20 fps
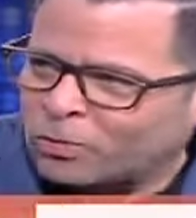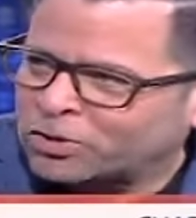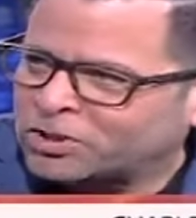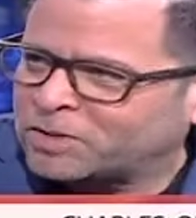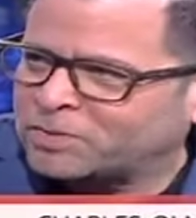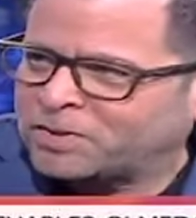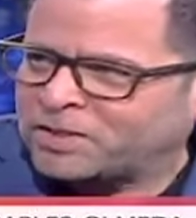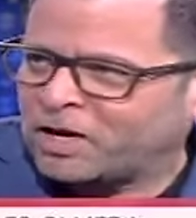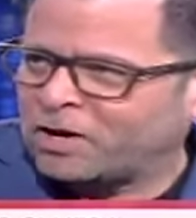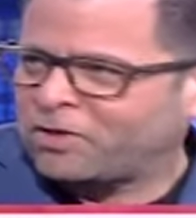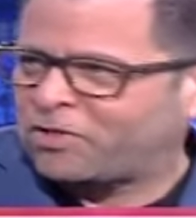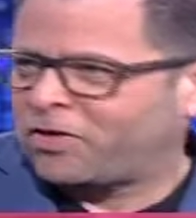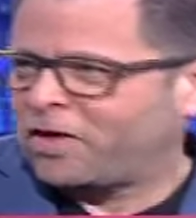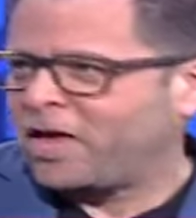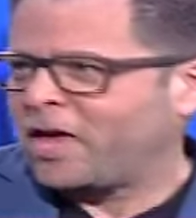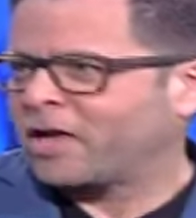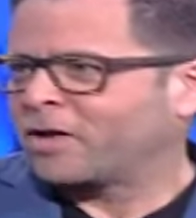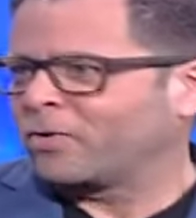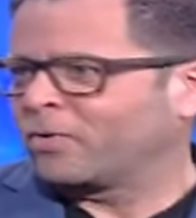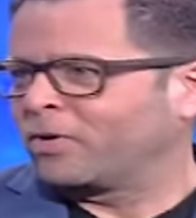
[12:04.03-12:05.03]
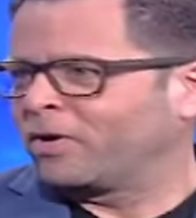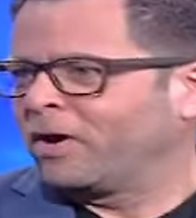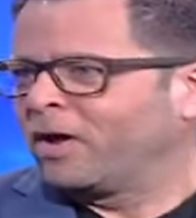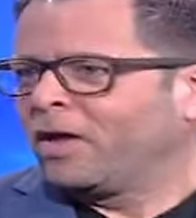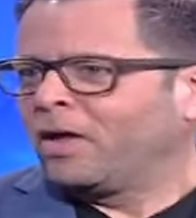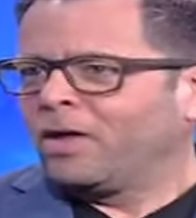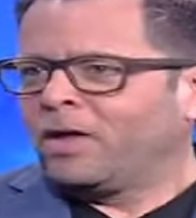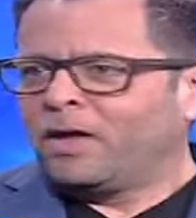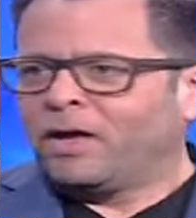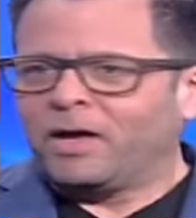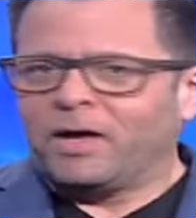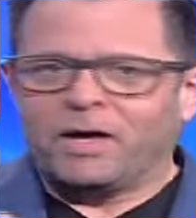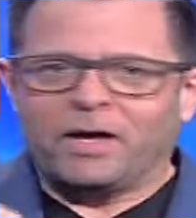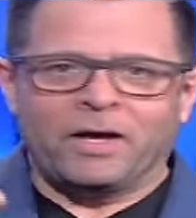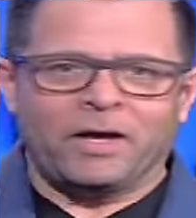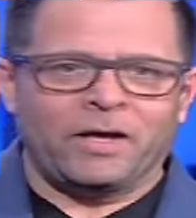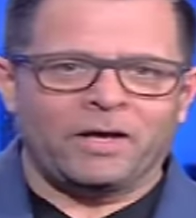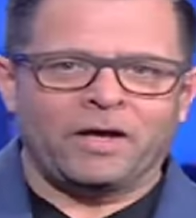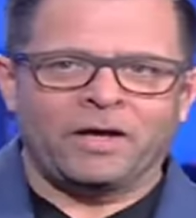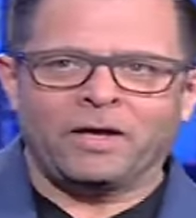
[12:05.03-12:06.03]
worship center thing or yeah.
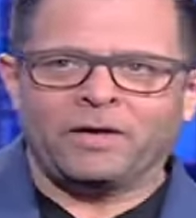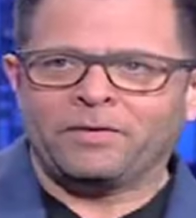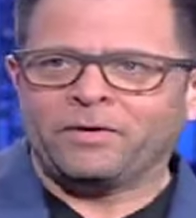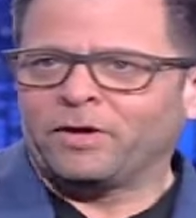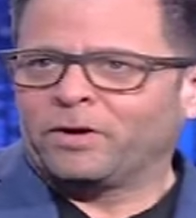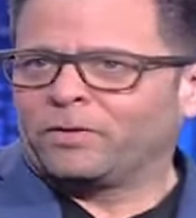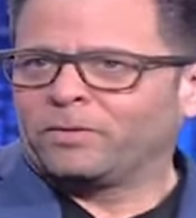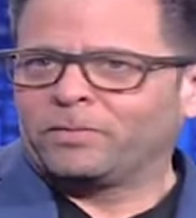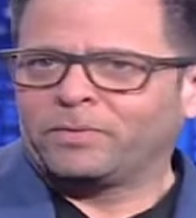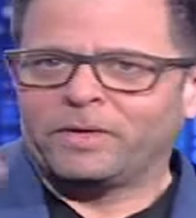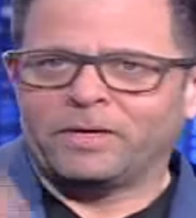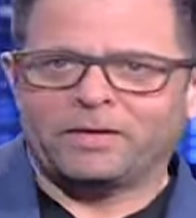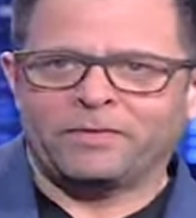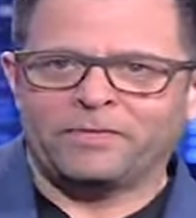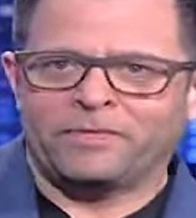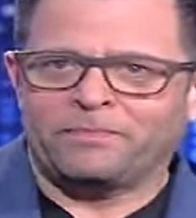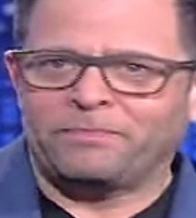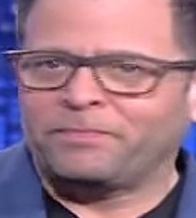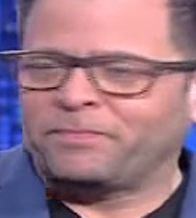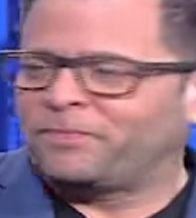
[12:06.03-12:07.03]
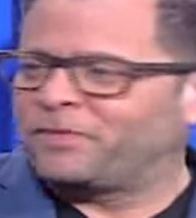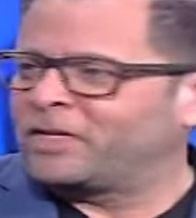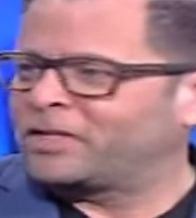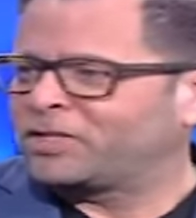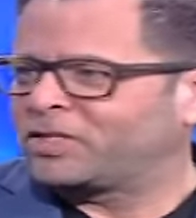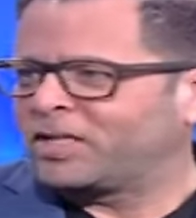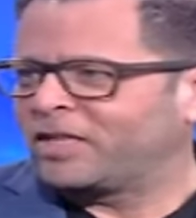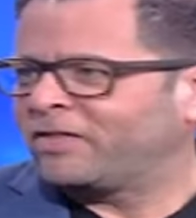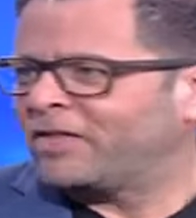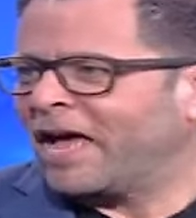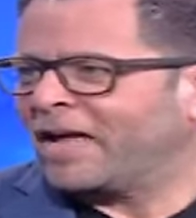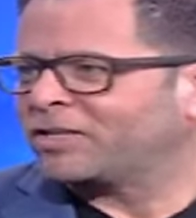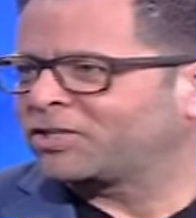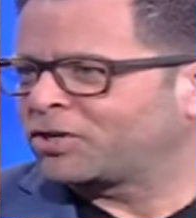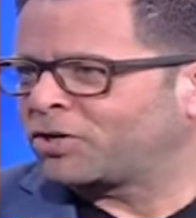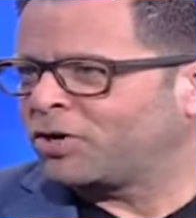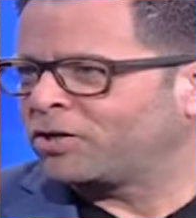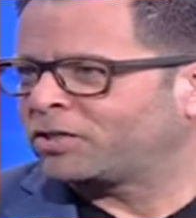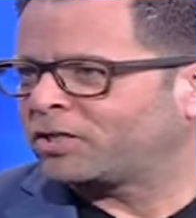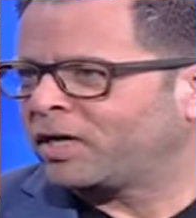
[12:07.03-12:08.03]
Uh, uh, you know this and that
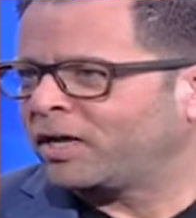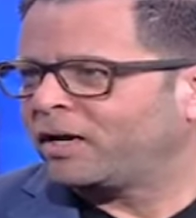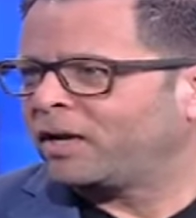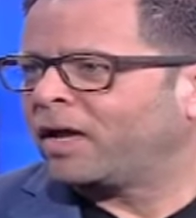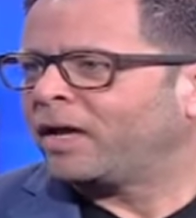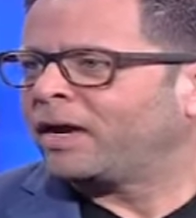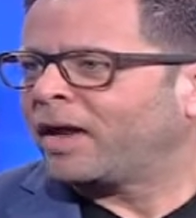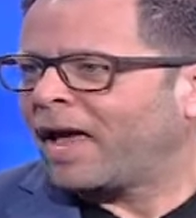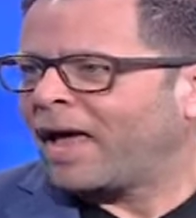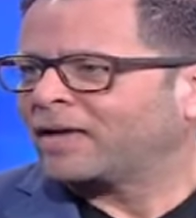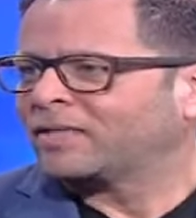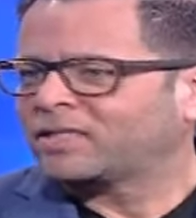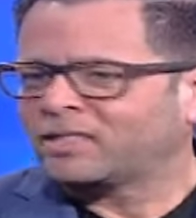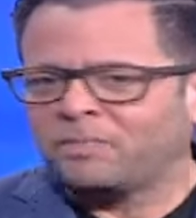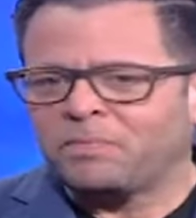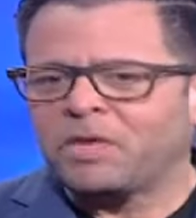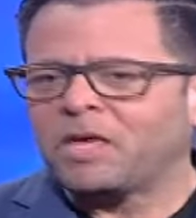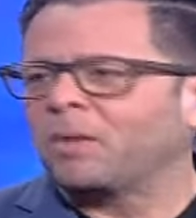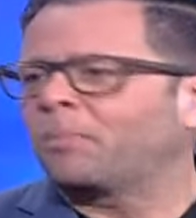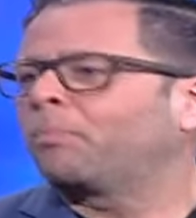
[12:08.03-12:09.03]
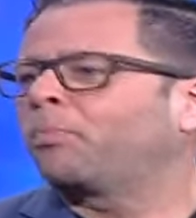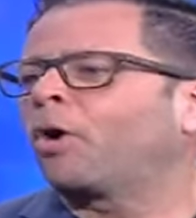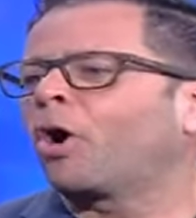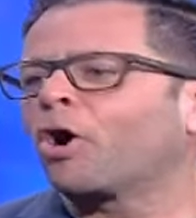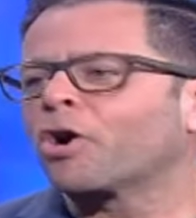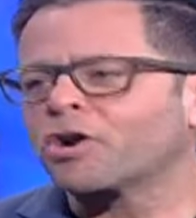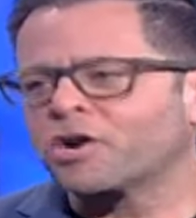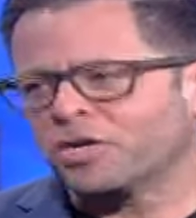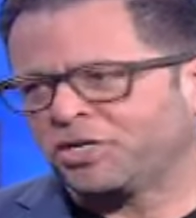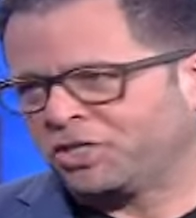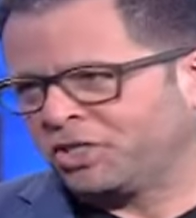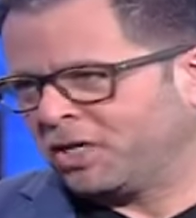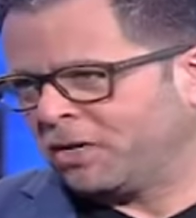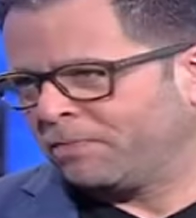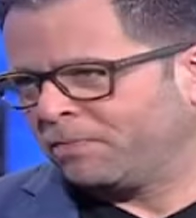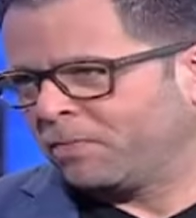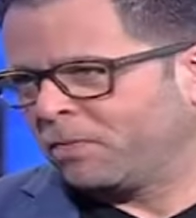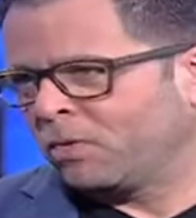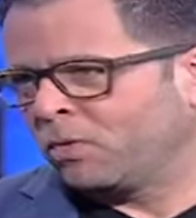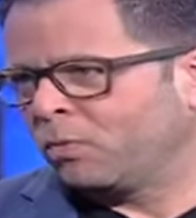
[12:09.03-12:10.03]
church. Yeah. It has to be a partnership.
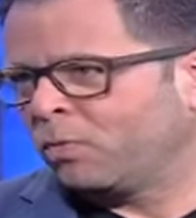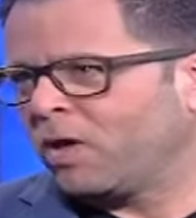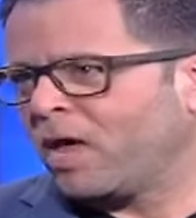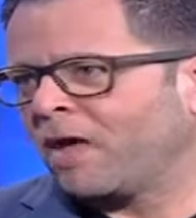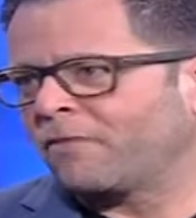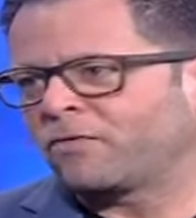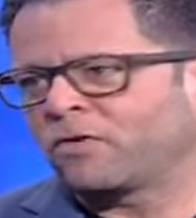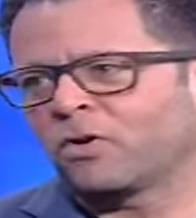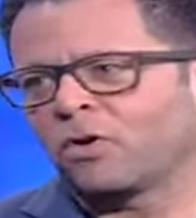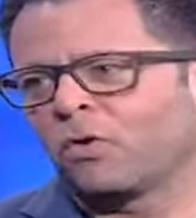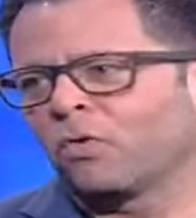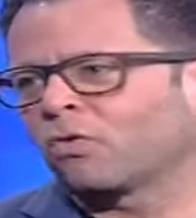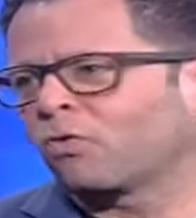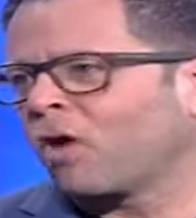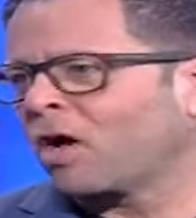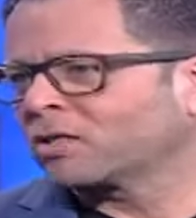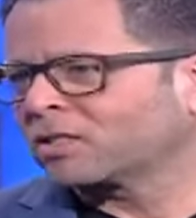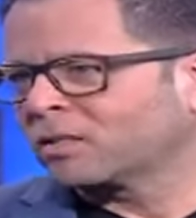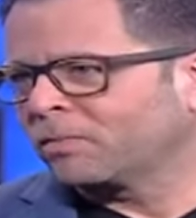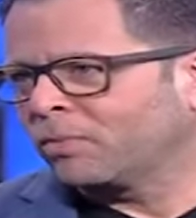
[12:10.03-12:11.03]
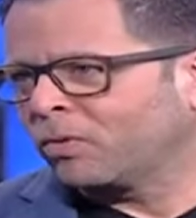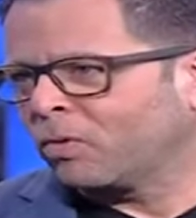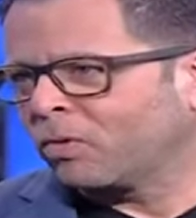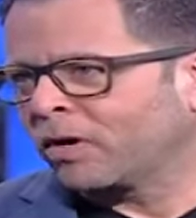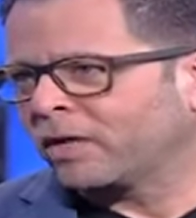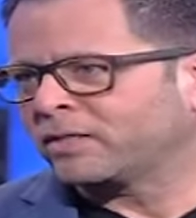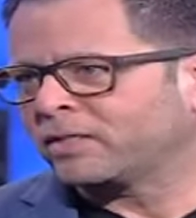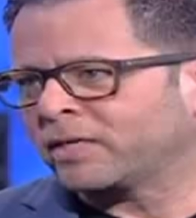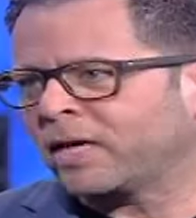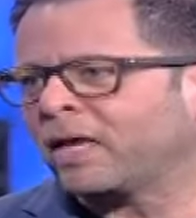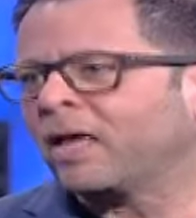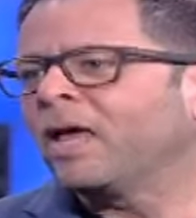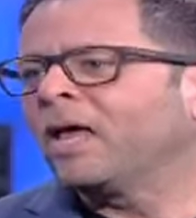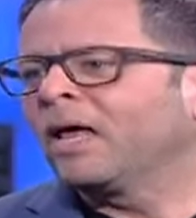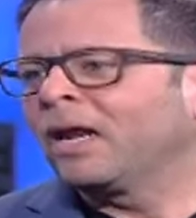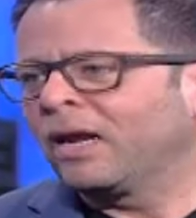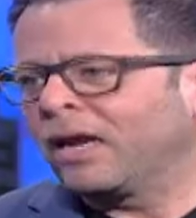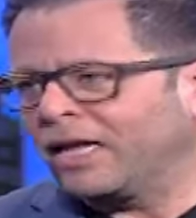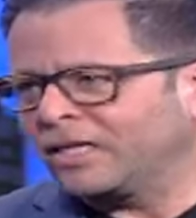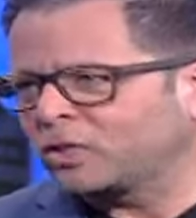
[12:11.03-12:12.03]
Yeah. We have to go across the board and say
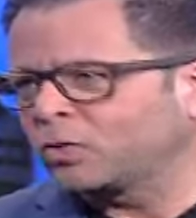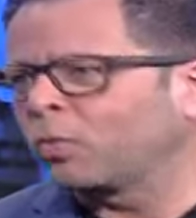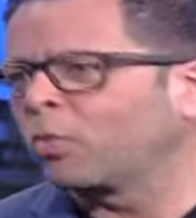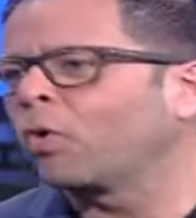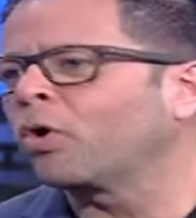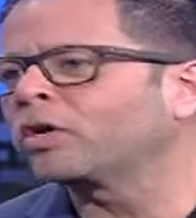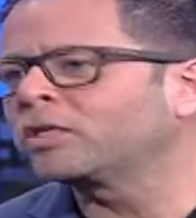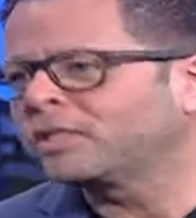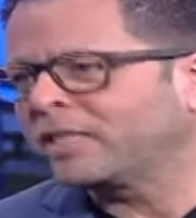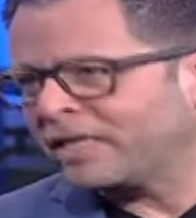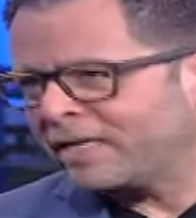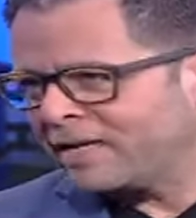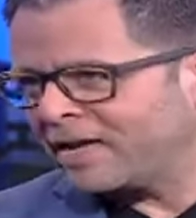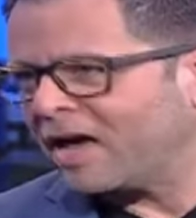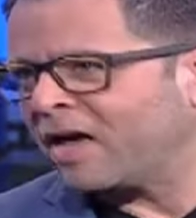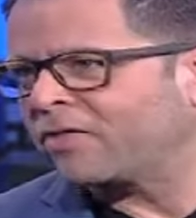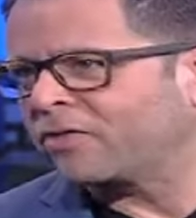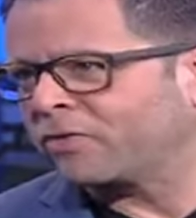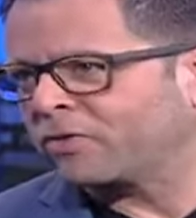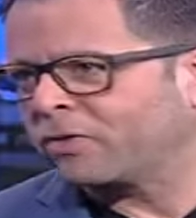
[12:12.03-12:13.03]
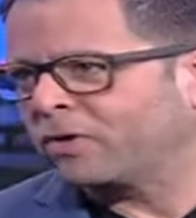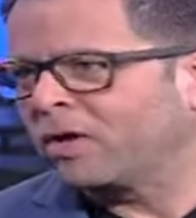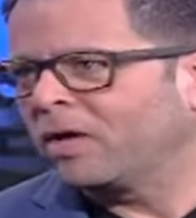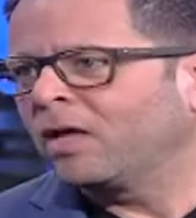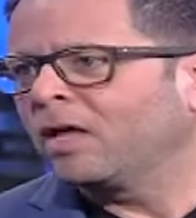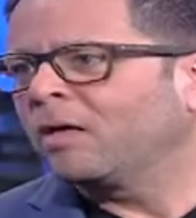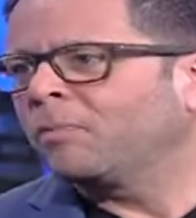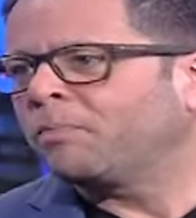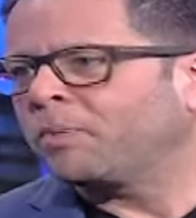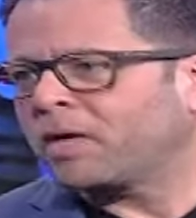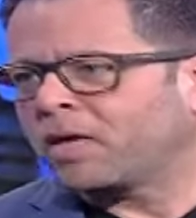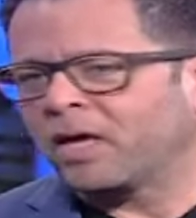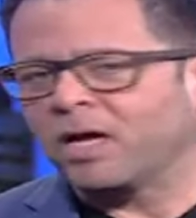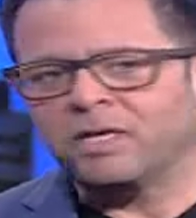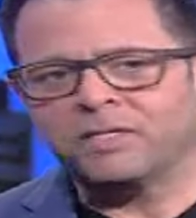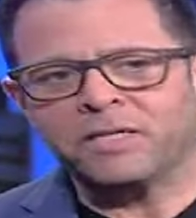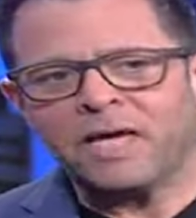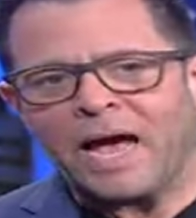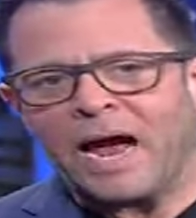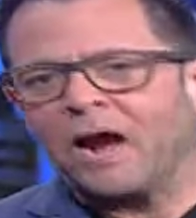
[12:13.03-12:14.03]
let's work together. Yeah
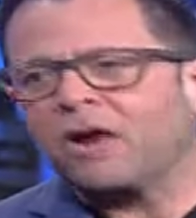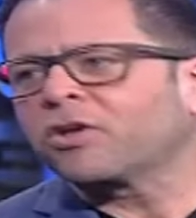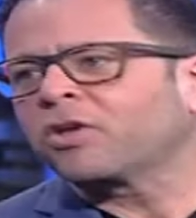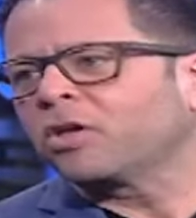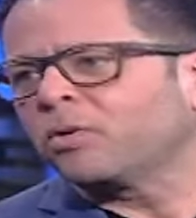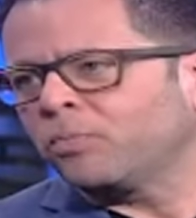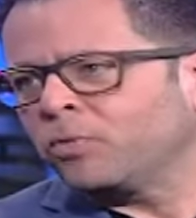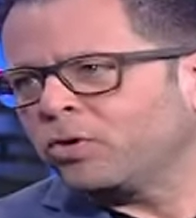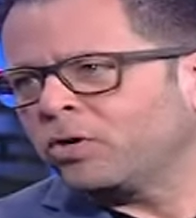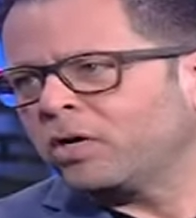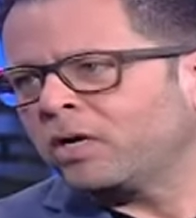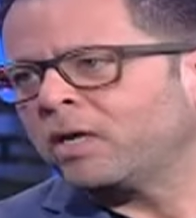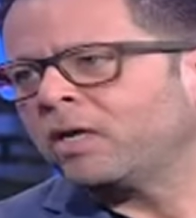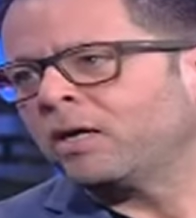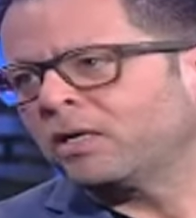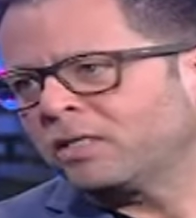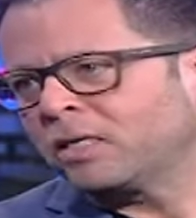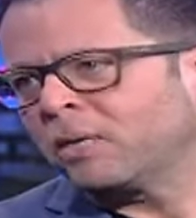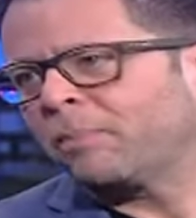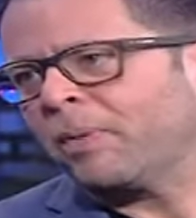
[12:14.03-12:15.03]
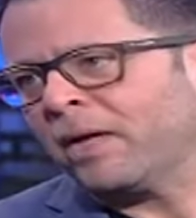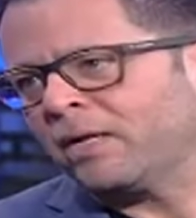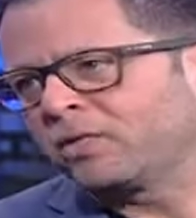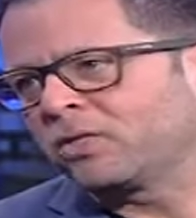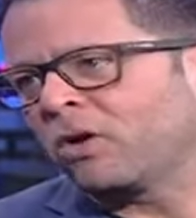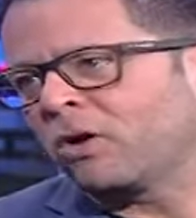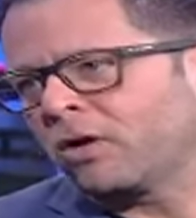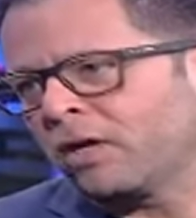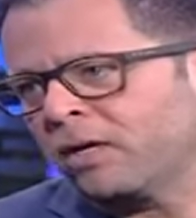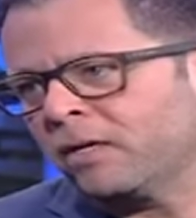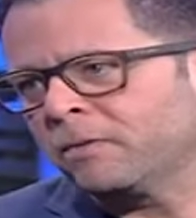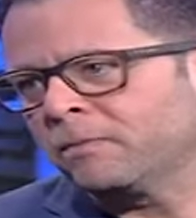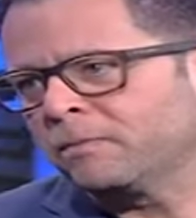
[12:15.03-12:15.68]
because our community depends on it.